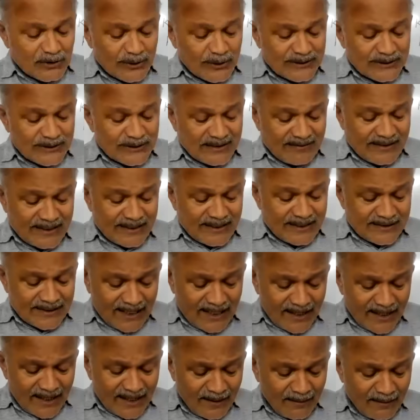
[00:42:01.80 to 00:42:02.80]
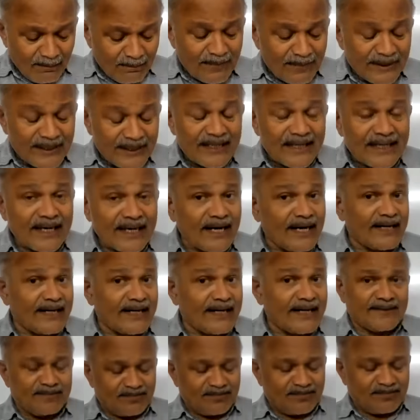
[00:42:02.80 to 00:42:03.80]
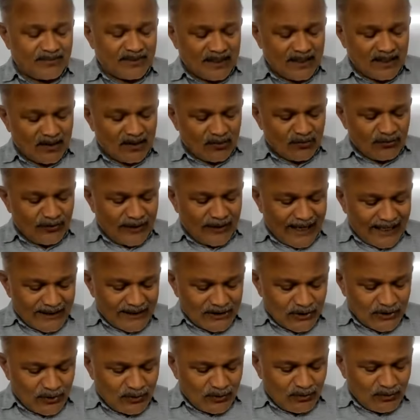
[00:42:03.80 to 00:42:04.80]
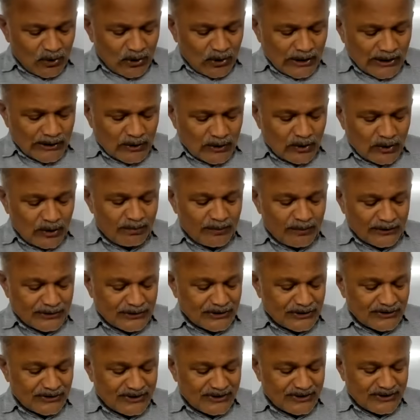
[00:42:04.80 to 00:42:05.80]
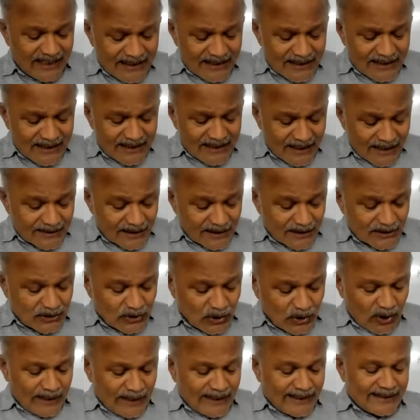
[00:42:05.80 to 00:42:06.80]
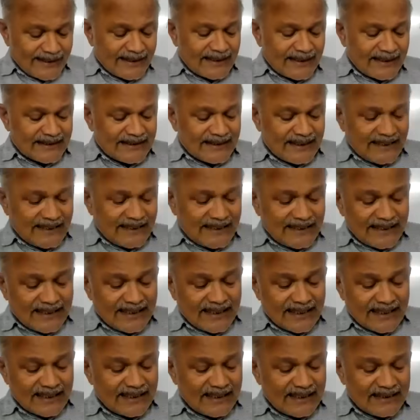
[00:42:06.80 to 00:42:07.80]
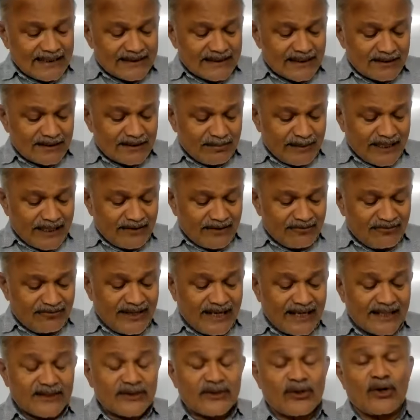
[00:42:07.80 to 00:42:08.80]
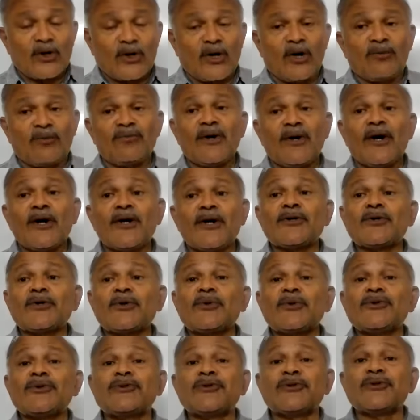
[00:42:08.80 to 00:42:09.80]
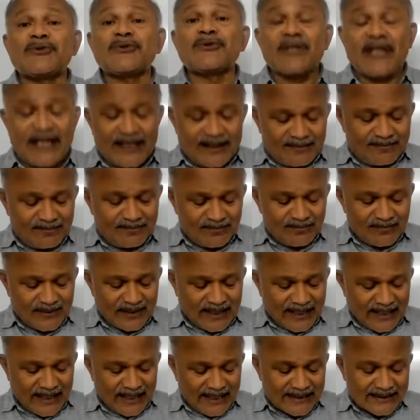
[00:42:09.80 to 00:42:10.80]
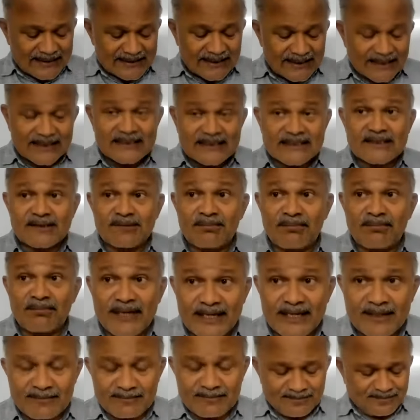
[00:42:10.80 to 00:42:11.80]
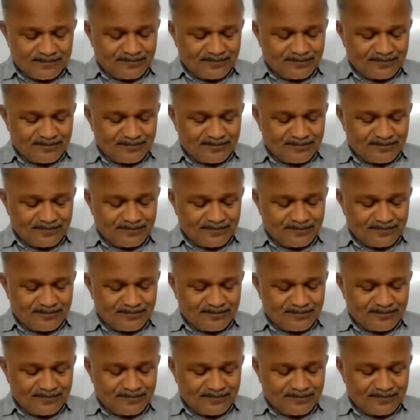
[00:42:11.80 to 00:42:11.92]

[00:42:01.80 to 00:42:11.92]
choice avade endha B aanu. Fraction of molecule possessing threshold energy increases by a factor of 2 to 3. Answer is B.